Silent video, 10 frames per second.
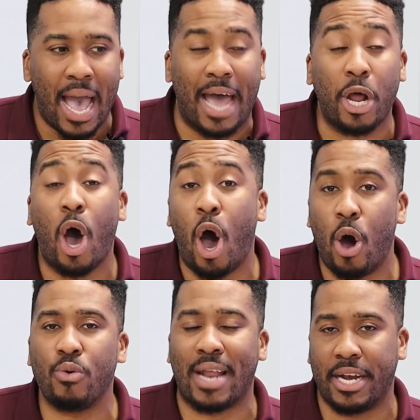and
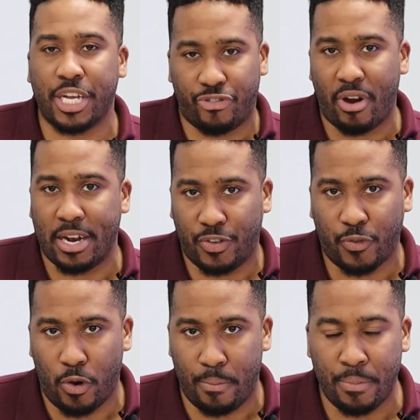how that could
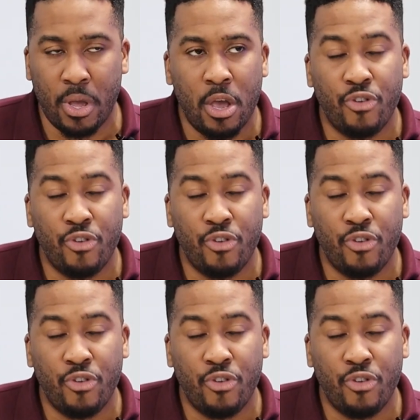transform